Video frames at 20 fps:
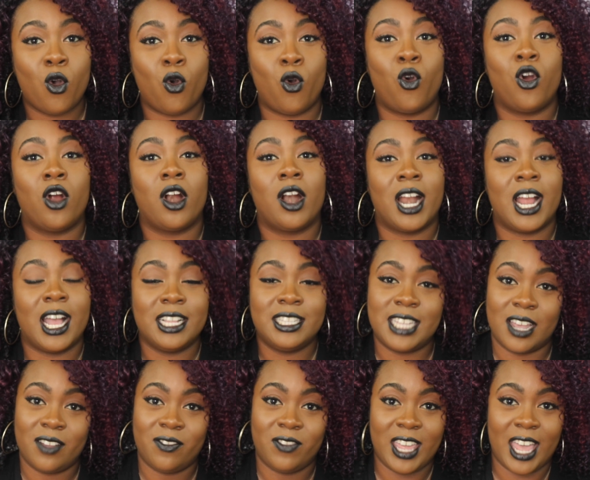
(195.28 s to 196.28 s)
or a
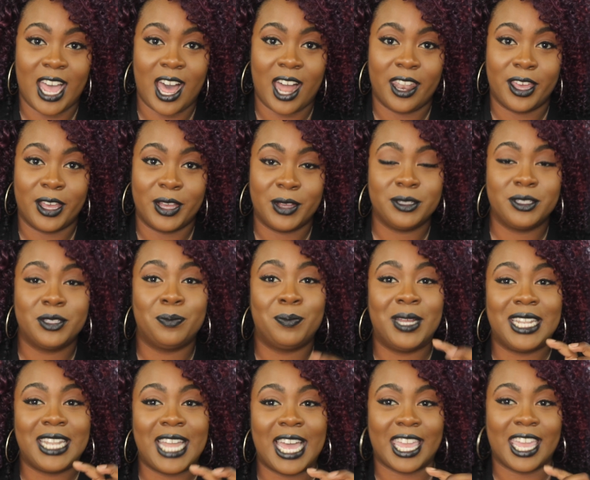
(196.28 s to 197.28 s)
Deathly Hallows.
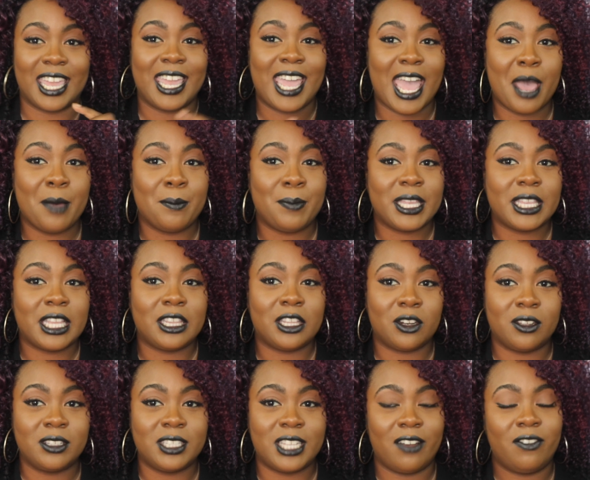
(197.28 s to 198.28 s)
But like it can't be the
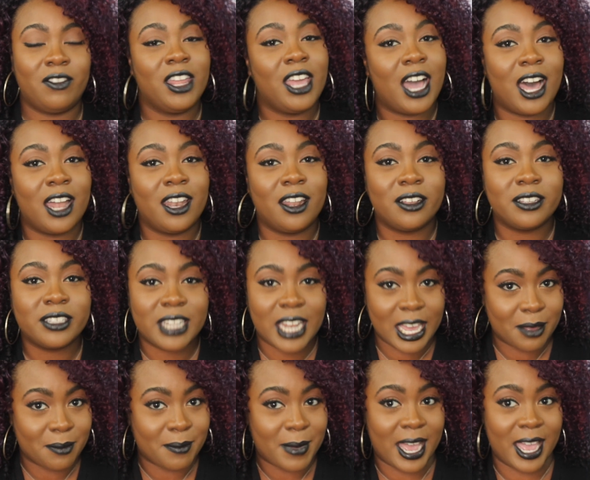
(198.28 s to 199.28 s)
little Deathly Hallows
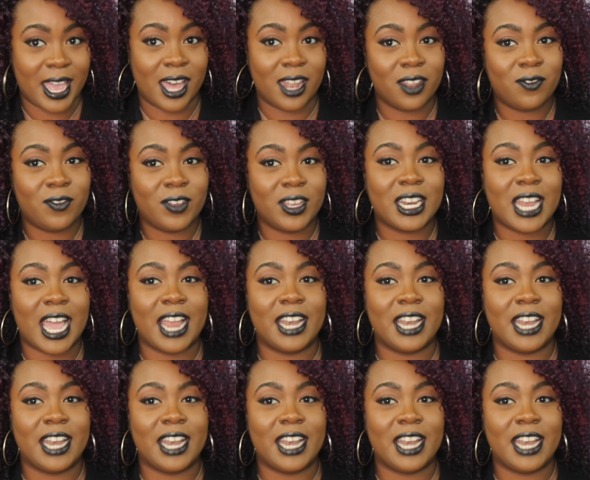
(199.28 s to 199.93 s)
like my elephant.